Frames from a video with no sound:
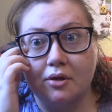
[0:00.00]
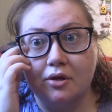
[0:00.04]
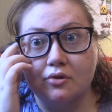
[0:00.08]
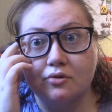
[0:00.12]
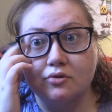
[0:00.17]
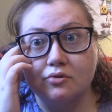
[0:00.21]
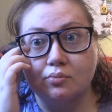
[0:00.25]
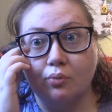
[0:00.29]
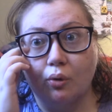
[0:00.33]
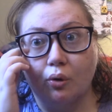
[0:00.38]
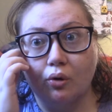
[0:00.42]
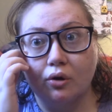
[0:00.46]

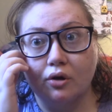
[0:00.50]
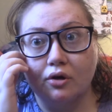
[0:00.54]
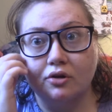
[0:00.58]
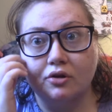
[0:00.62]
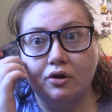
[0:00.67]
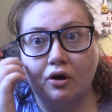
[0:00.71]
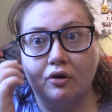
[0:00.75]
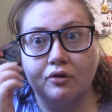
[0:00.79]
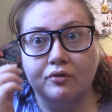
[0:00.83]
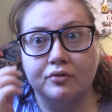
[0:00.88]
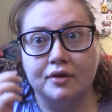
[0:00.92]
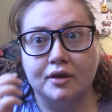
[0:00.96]
who's more
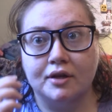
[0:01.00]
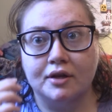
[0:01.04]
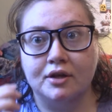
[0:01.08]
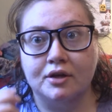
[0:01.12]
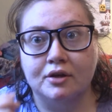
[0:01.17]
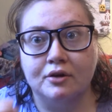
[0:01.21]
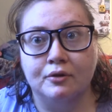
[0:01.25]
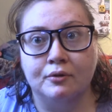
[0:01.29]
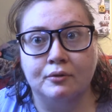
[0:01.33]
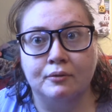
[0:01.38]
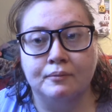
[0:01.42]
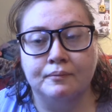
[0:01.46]
adult than
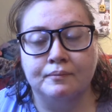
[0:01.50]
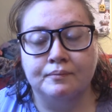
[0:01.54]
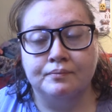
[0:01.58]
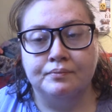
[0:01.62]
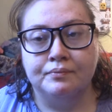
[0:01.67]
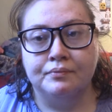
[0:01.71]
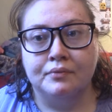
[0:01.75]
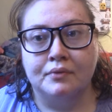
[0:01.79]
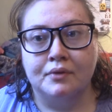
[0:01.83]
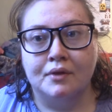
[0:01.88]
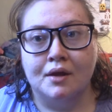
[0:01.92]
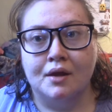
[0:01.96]
you,
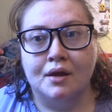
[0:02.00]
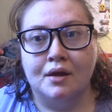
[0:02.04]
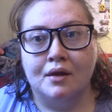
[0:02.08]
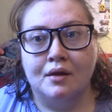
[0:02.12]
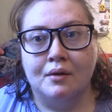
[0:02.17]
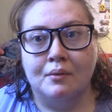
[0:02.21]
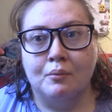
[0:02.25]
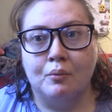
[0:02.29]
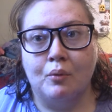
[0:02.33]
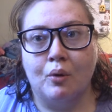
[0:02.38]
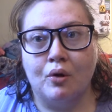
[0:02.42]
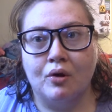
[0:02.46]

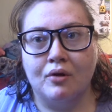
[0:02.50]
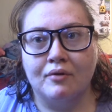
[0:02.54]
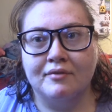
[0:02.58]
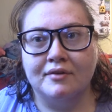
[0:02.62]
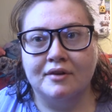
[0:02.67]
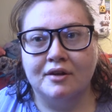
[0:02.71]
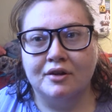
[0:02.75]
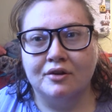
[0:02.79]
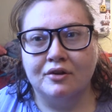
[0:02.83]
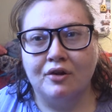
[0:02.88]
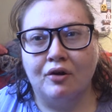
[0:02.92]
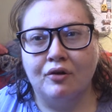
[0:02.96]
more of
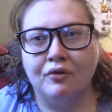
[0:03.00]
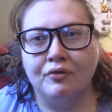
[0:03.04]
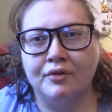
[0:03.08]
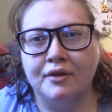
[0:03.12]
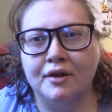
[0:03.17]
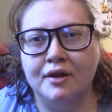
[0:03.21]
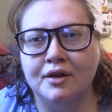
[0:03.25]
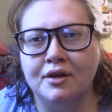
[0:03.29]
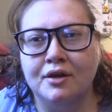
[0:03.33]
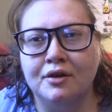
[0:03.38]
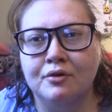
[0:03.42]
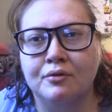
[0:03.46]
an adult
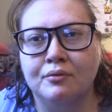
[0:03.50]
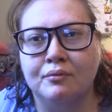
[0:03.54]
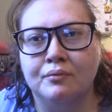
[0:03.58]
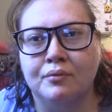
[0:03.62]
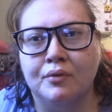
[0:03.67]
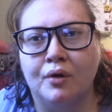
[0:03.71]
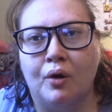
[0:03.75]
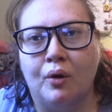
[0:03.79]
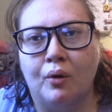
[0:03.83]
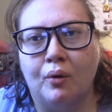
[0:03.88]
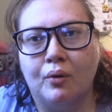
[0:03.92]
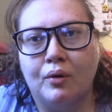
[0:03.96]
than you,
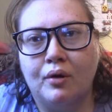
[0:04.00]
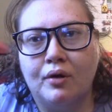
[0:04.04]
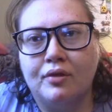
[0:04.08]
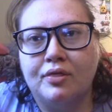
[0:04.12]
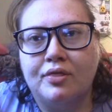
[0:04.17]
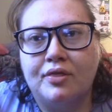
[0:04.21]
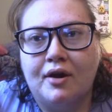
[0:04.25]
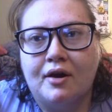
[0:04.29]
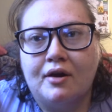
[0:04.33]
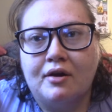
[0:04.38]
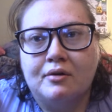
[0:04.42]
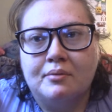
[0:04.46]
or a
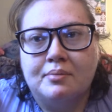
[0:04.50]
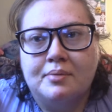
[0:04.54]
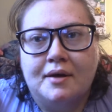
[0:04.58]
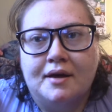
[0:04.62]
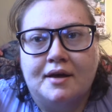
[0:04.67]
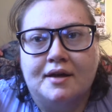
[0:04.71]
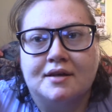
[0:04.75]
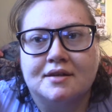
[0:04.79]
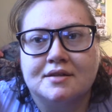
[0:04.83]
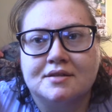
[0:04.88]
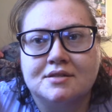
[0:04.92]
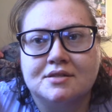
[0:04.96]

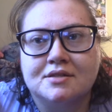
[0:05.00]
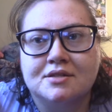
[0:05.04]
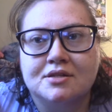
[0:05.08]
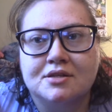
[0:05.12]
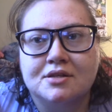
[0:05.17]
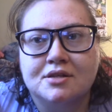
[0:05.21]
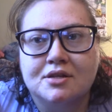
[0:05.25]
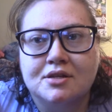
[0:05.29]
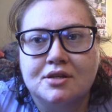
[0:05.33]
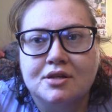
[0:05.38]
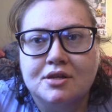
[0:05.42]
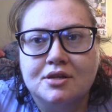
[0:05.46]
therapist,
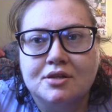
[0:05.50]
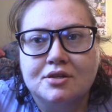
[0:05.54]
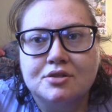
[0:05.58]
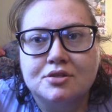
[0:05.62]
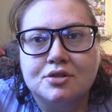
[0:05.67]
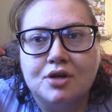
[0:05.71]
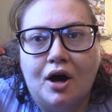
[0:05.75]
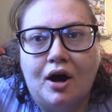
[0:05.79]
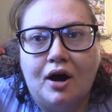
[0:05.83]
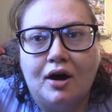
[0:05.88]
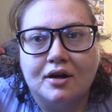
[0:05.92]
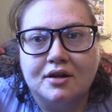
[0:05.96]

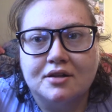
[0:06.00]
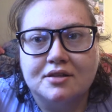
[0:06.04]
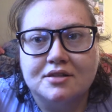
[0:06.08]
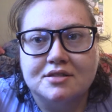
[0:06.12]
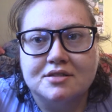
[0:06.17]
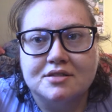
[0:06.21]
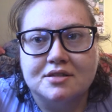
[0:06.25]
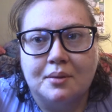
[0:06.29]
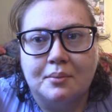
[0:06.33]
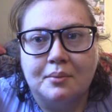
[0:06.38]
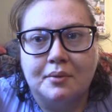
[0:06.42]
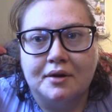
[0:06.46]
talk to
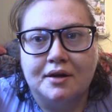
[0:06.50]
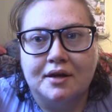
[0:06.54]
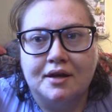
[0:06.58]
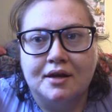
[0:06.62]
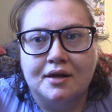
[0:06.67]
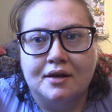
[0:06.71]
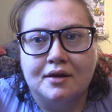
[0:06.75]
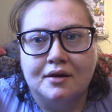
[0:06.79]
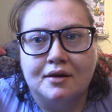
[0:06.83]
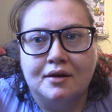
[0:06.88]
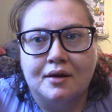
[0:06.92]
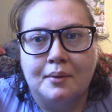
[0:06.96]

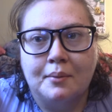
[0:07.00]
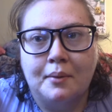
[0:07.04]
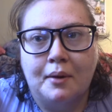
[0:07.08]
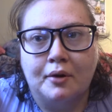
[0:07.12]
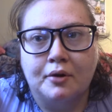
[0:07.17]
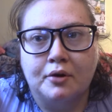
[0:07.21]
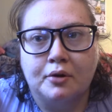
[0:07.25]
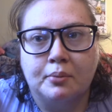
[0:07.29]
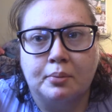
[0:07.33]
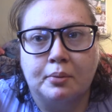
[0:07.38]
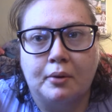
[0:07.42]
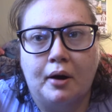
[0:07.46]
somebody
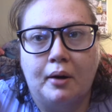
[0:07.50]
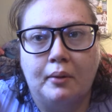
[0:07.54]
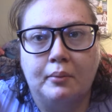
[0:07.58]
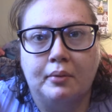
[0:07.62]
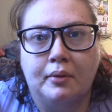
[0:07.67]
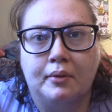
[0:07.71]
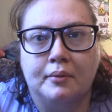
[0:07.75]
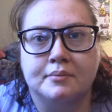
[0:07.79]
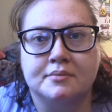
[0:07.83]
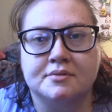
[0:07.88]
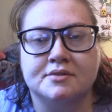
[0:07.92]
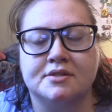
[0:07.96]
about your
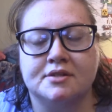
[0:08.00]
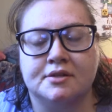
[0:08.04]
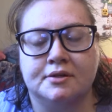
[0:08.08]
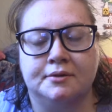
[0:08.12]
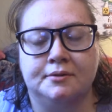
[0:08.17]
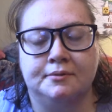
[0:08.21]
problems.